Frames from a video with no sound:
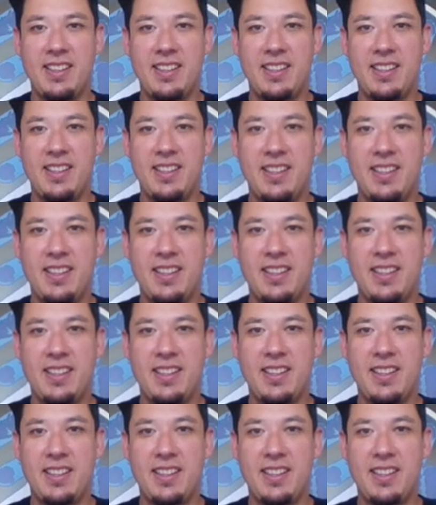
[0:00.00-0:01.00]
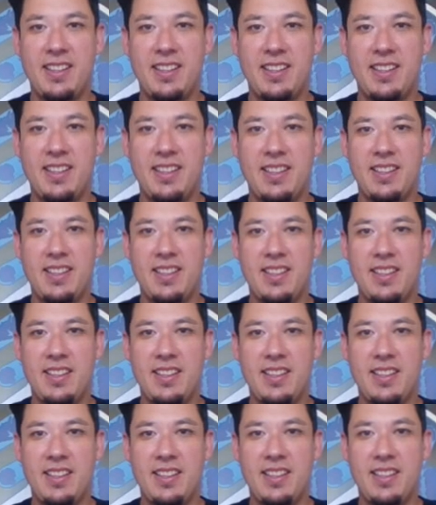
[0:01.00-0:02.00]

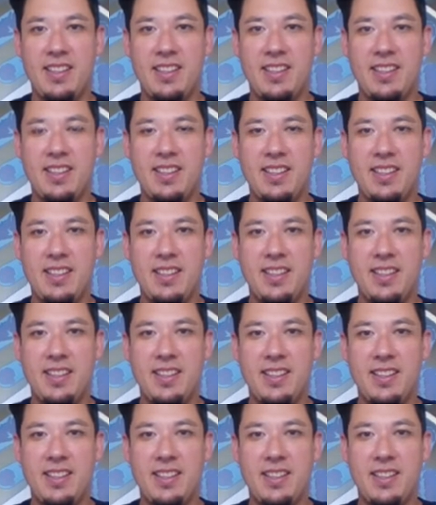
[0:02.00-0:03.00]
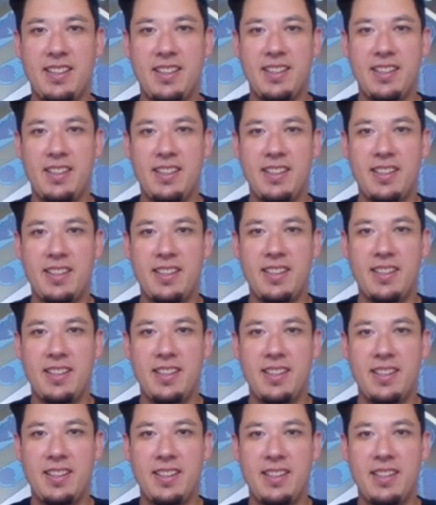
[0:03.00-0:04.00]

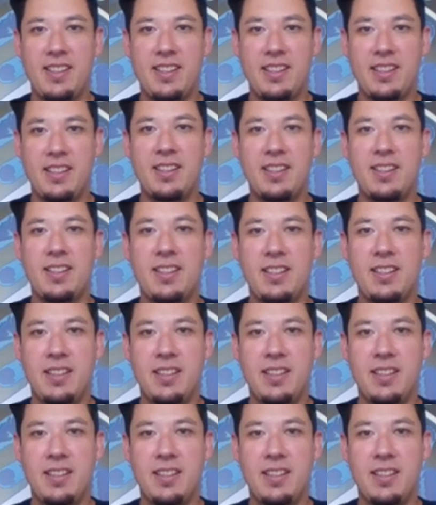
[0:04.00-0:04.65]
(not speaking)